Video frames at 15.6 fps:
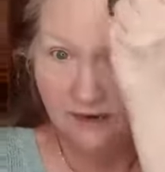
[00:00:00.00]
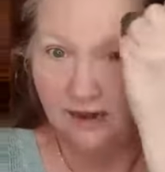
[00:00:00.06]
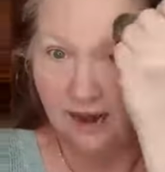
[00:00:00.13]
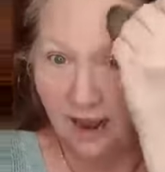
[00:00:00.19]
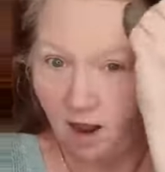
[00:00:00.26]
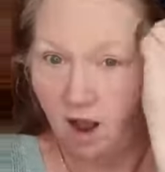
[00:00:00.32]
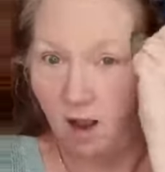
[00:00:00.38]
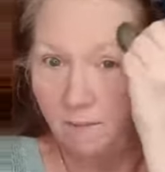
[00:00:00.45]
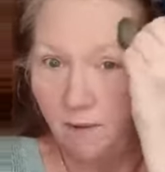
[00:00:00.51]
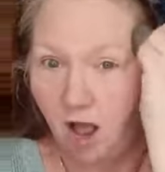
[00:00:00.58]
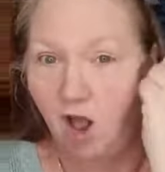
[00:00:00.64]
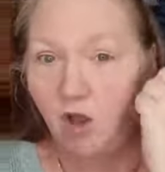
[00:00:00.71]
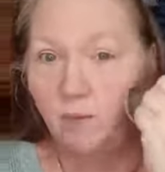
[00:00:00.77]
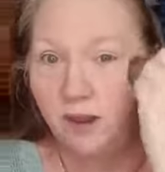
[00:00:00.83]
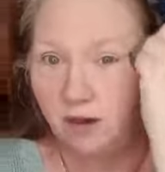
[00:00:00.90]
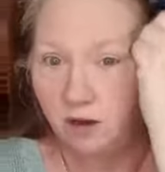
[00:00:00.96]
Now, I'm
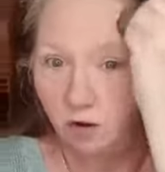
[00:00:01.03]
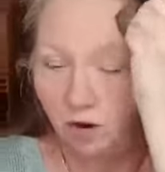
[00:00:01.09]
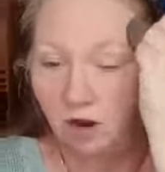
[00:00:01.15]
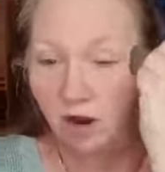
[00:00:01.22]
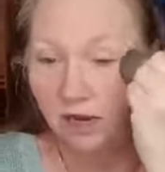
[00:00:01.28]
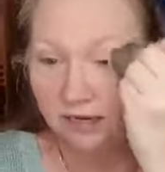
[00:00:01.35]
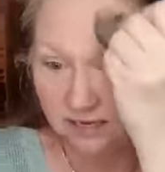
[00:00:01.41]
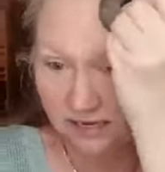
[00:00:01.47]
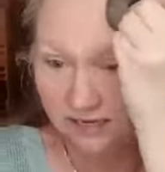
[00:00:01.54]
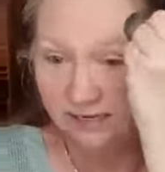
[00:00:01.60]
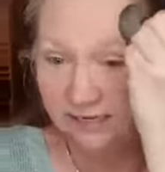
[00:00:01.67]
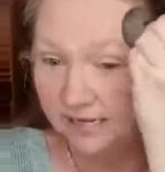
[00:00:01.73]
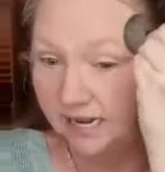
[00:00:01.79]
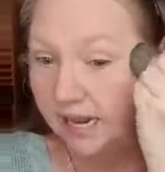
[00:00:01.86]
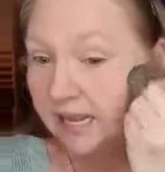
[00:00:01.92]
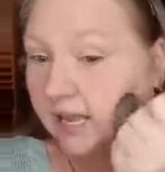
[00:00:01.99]
hoping you guys can
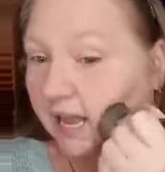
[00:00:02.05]
see